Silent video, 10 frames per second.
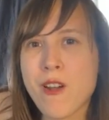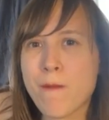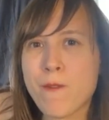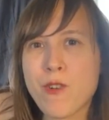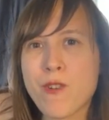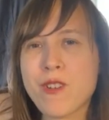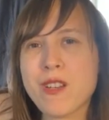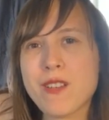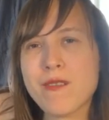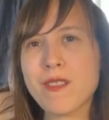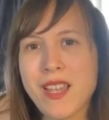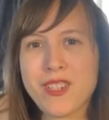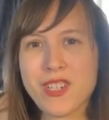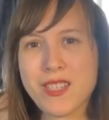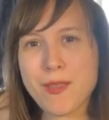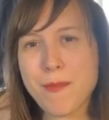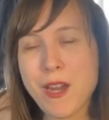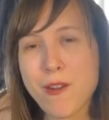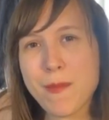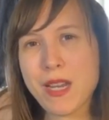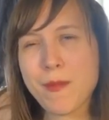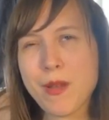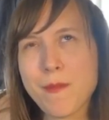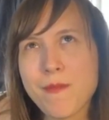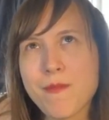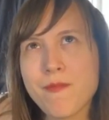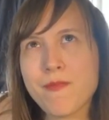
are food and just the bare minimum.